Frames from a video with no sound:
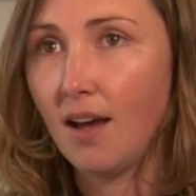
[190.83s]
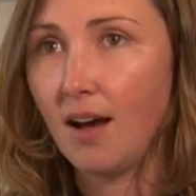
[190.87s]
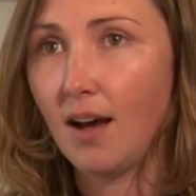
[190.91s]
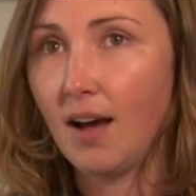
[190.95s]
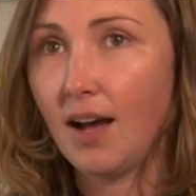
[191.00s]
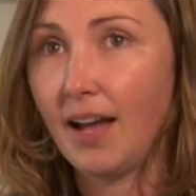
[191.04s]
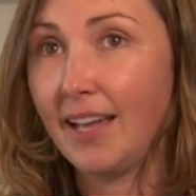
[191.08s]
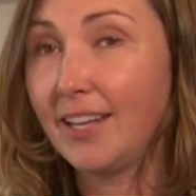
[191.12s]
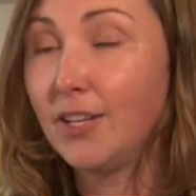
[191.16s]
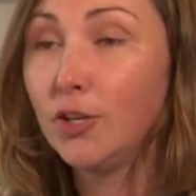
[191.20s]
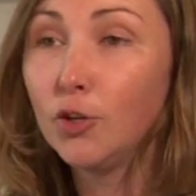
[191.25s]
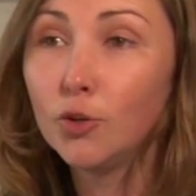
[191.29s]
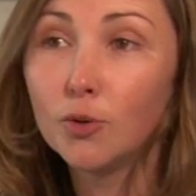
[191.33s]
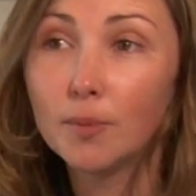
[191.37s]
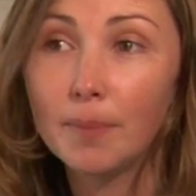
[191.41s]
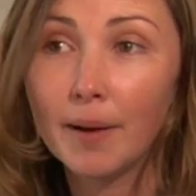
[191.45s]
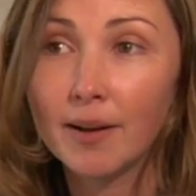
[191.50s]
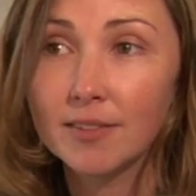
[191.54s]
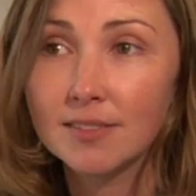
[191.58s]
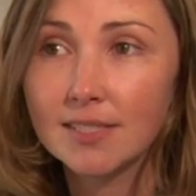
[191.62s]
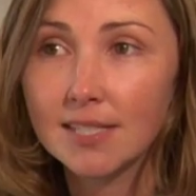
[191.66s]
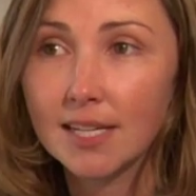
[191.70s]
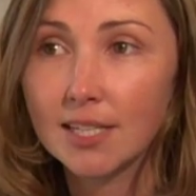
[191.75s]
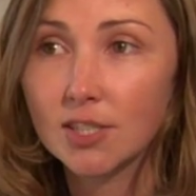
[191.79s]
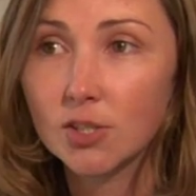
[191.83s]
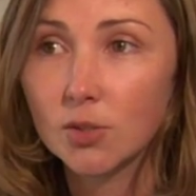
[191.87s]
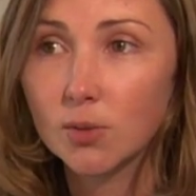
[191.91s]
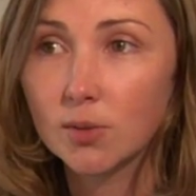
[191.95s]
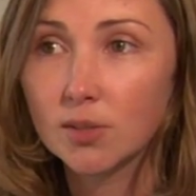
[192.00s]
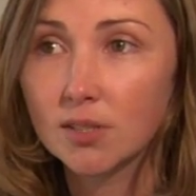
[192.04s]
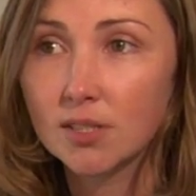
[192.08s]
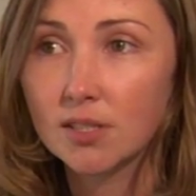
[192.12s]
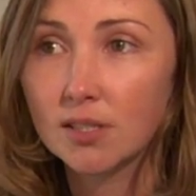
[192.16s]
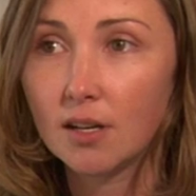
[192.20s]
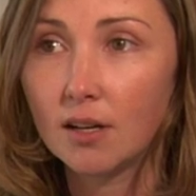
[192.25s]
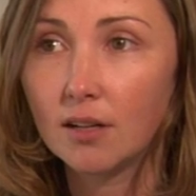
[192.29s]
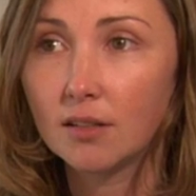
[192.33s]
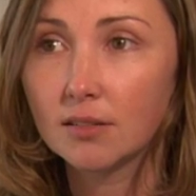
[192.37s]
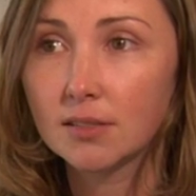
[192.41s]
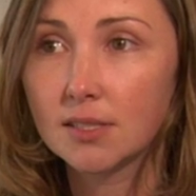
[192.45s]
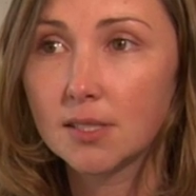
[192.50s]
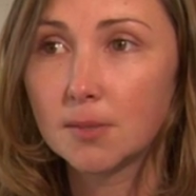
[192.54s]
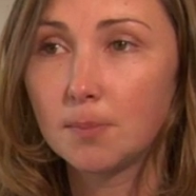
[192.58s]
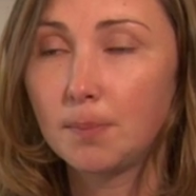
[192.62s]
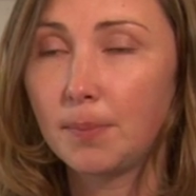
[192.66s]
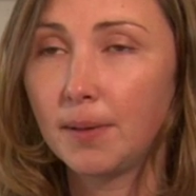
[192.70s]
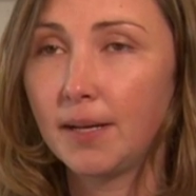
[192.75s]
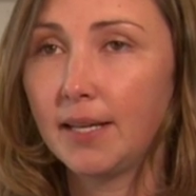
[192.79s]
I knew about sexual
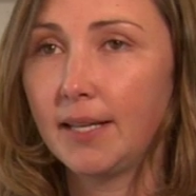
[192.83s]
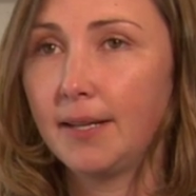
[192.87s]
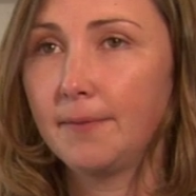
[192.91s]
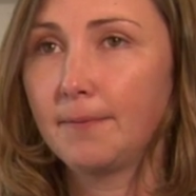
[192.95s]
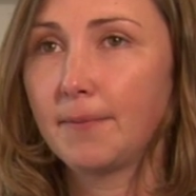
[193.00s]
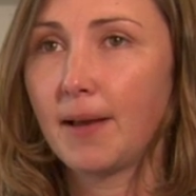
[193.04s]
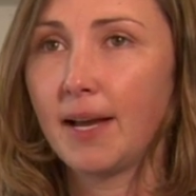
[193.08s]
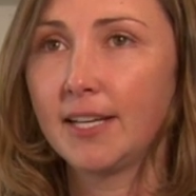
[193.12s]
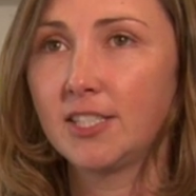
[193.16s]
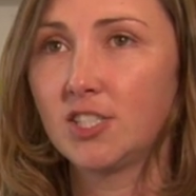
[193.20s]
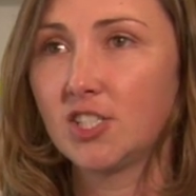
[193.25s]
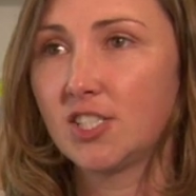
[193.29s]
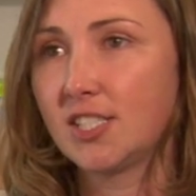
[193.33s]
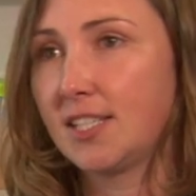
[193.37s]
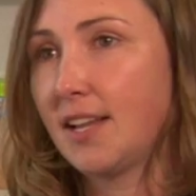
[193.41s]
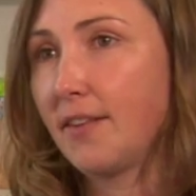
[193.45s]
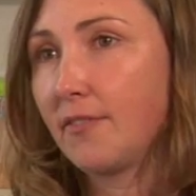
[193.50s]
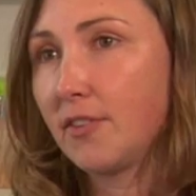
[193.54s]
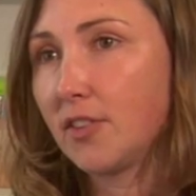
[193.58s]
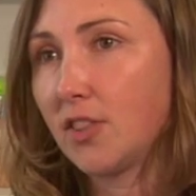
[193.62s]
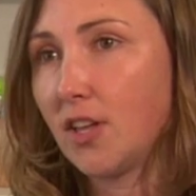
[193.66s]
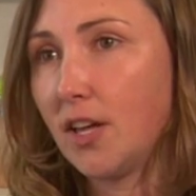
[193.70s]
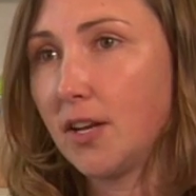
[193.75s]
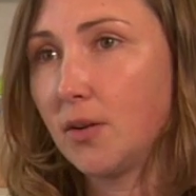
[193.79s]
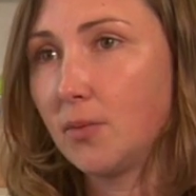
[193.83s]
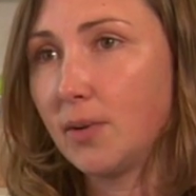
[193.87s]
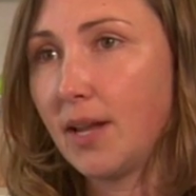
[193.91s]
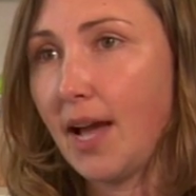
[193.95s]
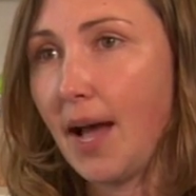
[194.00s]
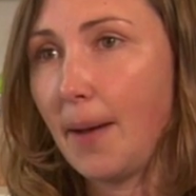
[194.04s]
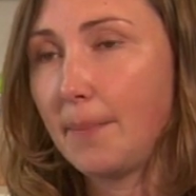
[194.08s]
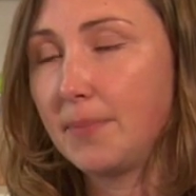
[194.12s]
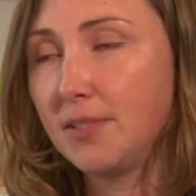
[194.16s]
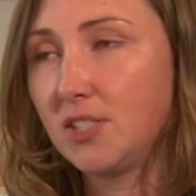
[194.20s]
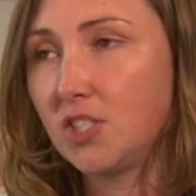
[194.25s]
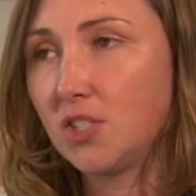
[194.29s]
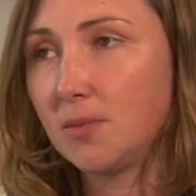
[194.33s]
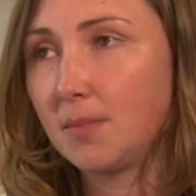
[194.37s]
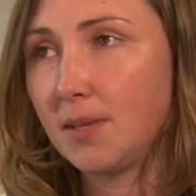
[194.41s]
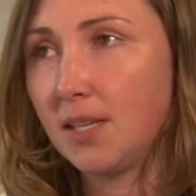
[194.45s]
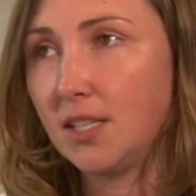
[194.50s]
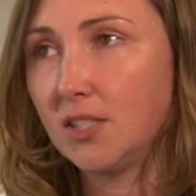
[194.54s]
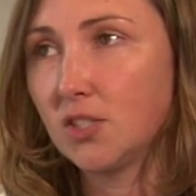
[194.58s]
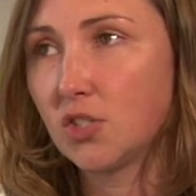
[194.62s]
assault, but I just never thought it would happen to me.